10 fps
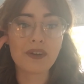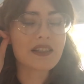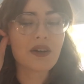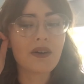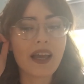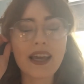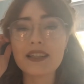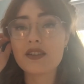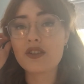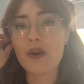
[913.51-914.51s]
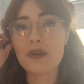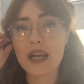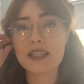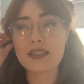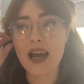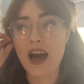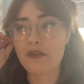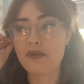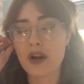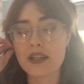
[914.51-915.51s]
And so like, it's so nice to
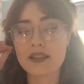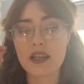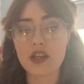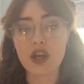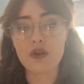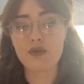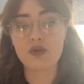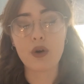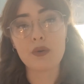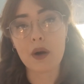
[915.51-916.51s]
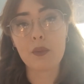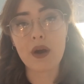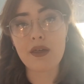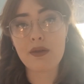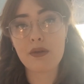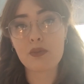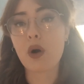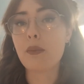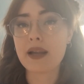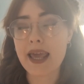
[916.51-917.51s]
have friends that you've grown up with
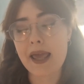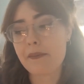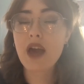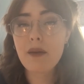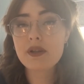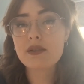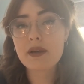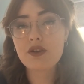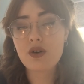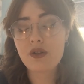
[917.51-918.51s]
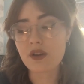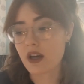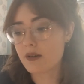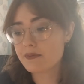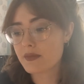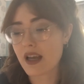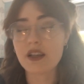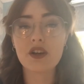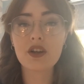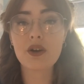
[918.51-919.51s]
properly. If you happen to be a northerner and
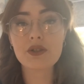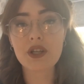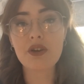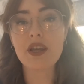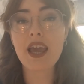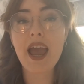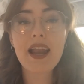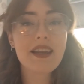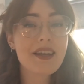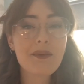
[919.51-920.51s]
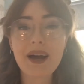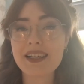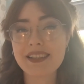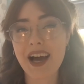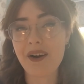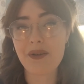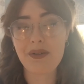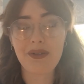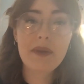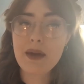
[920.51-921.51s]
you're gonna go to uni anywhere
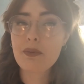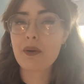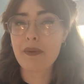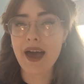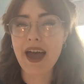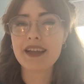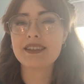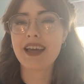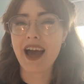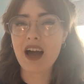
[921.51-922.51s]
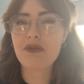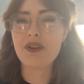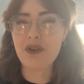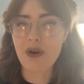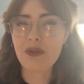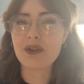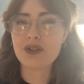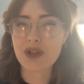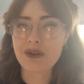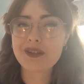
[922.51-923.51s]
south, be prepared to have the northern
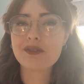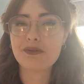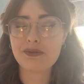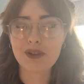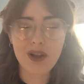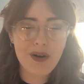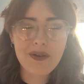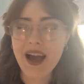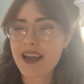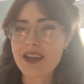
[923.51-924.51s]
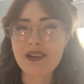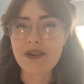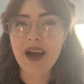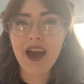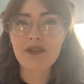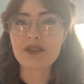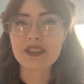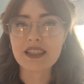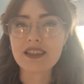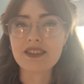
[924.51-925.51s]
jokes flown at you
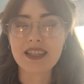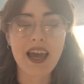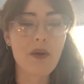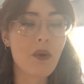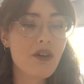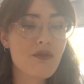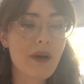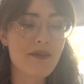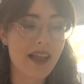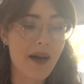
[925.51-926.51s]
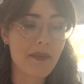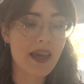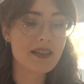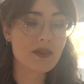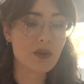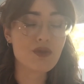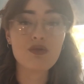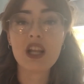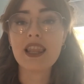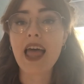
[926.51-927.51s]
every single day. One of my flatmates was
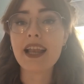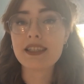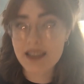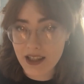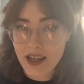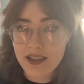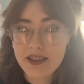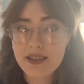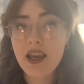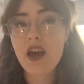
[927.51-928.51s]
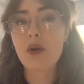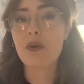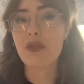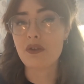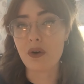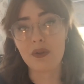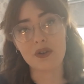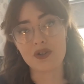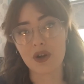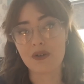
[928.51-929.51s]
relentless with the
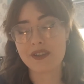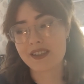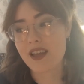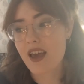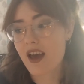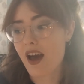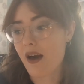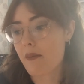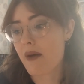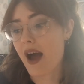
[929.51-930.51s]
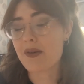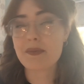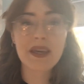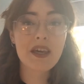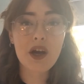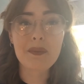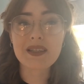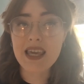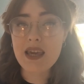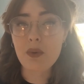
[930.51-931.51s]
northern jokes. I was making a cup
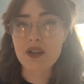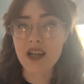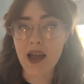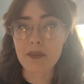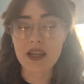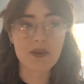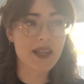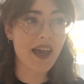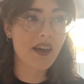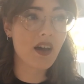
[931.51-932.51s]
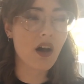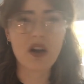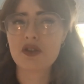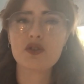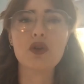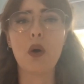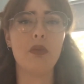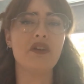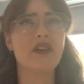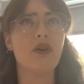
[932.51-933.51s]
of tea one time and he was like, oh, so
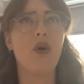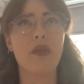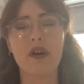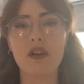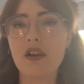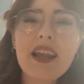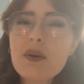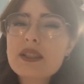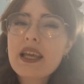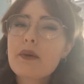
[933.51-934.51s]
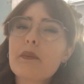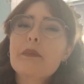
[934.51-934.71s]
bloody northern. And I was like,